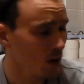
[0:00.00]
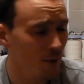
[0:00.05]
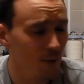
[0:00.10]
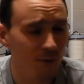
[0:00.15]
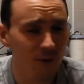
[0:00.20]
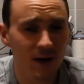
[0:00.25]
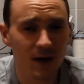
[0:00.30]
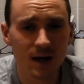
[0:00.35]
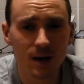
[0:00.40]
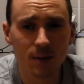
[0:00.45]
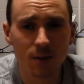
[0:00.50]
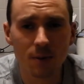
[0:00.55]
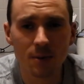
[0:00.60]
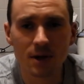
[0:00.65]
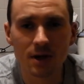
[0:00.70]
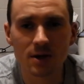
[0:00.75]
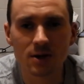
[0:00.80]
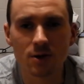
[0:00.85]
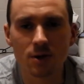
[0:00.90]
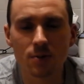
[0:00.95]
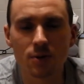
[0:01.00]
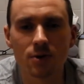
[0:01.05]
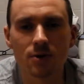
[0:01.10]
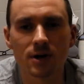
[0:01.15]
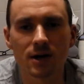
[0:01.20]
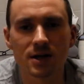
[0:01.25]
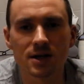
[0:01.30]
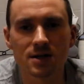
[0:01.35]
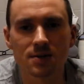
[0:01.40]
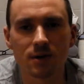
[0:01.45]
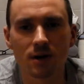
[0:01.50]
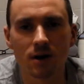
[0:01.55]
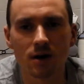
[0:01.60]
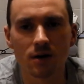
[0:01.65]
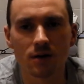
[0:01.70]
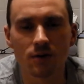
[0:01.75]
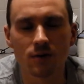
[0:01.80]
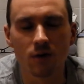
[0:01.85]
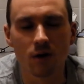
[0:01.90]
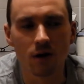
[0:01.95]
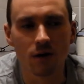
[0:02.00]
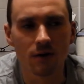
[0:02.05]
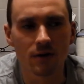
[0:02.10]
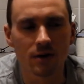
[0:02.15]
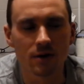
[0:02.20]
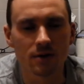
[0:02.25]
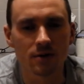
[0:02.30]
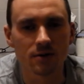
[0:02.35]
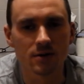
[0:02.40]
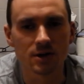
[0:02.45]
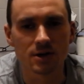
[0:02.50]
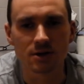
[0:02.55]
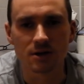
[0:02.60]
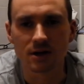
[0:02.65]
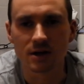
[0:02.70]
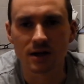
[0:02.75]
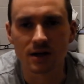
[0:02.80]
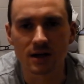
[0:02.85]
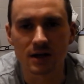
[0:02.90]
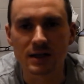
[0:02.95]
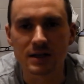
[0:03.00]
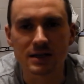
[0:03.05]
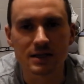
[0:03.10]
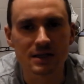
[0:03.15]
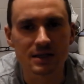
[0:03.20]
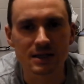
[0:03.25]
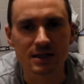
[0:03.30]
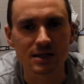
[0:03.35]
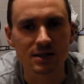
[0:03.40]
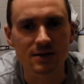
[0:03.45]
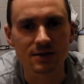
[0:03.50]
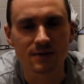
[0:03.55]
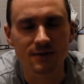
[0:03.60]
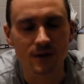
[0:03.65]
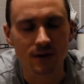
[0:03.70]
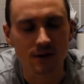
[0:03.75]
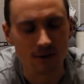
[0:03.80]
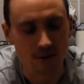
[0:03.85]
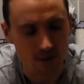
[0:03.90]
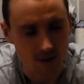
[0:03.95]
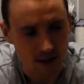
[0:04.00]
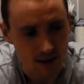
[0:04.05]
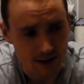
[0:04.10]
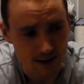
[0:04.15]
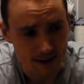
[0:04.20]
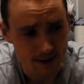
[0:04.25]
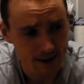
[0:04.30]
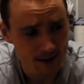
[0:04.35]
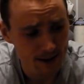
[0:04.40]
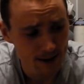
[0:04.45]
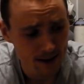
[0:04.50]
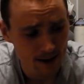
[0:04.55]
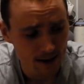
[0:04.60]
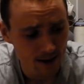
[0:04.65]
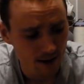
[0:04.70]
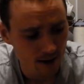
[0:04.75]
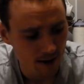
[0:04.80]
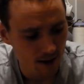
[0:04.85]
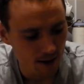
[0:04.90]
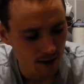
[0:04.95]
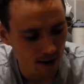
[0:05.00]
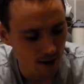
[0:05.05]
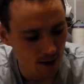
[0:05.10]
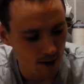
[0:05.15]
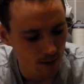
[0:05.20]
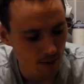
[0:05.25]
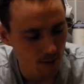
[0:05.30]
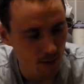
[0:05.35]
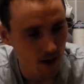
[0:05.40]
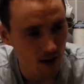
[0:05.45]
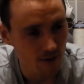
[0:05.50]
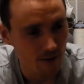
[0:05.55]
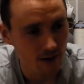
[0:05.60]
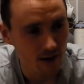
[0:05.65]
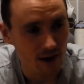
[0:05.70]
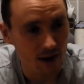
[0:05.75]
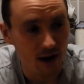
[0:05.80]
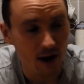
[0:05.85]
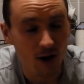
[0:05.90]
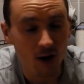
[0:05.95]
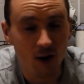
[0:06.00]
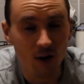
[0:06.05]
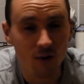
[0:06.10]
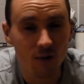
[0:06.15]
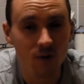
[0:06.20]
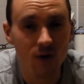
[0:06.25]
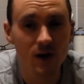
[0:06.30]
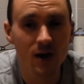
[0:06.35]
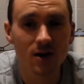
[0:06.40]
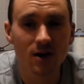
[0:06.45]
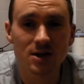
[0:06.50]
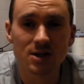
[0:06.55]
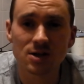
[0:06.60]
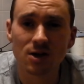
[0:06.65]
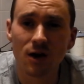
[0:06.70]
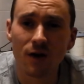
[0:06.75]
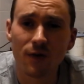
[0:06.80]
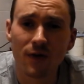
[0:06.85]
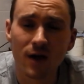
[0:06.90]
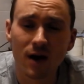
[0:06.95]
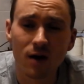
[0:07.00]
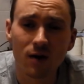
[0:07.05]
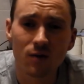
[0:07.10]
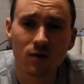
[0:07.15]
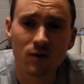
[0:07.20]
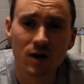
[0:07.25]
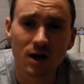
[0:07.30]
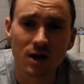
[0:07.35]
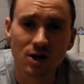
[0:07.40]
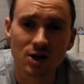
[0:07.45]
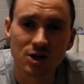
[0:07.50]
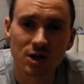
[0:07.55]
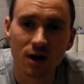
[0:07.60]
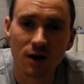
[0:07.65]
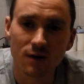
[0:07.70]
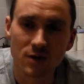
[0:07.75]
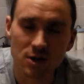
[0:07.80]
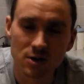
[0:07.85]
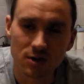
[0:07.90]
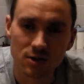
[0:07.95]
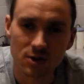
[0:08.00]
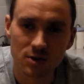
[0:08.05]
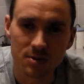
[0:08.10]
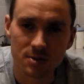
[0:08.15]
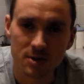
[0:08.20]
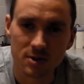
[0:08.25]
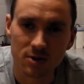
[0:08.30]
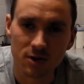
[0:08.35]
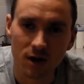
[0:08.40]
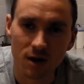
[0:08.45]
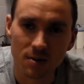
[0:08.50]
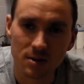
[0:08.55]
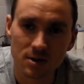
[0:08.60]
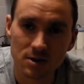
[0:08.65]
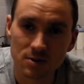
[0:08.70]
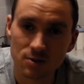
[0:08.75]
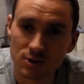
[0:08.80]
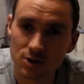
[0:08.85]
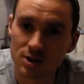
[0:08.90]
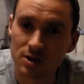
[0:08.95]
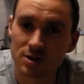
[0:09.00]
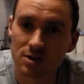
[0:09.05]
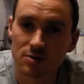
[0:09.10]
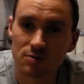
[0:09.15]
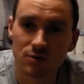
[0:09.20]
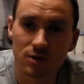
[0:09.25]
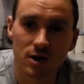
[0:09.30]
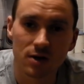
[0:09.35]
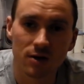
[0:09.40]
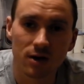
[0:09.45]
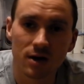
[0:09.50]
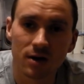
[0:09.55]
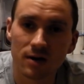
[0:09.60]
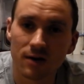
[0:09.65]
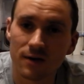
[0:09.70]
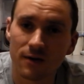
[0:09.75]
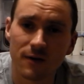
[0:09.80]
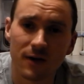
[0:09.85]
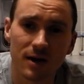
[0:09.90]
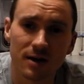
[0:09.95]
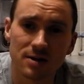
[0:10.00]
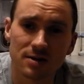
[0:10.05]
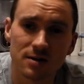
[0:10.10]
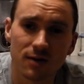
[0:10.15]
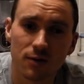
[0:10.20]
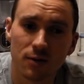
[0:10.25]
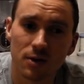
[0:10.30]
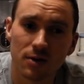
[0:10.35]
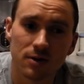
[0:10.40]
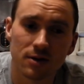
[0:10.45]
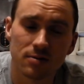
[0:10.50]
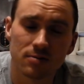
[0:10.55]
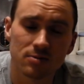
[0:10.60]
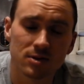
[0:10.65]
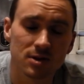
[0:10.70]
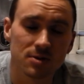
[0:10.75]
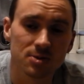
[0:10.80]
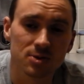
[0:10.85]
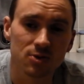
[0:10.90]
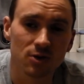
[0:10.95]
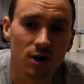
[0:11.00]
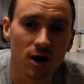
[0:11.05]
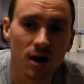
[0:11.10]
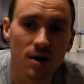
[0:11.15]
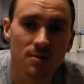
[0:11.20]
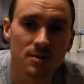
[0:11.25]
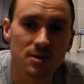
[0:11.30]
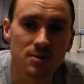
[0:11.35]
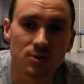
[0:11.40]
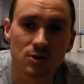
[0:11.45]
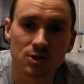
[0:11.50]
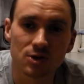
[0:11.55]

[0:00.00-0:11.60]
I'm thinking I'm probably going to do a brew day tomorrow rather than tonight now, it's just far too late. Um, other than that, I've realised that I've now reached over 200 subscribers, which is really great. I thanks everyone that subscribes and